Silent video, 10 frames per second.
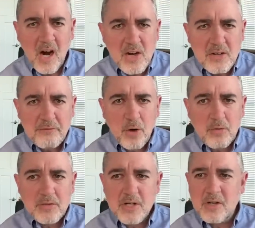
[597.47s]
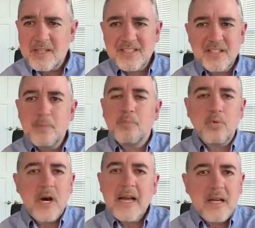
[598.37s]
Hundredfold return, it's the
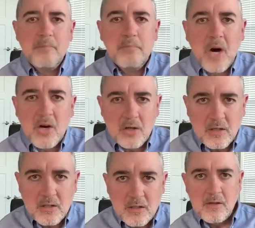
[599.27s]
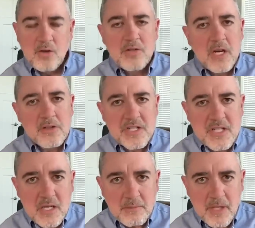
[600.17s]
bread and butter. You tell
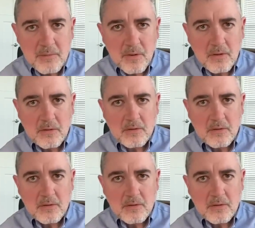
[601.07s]
sick people,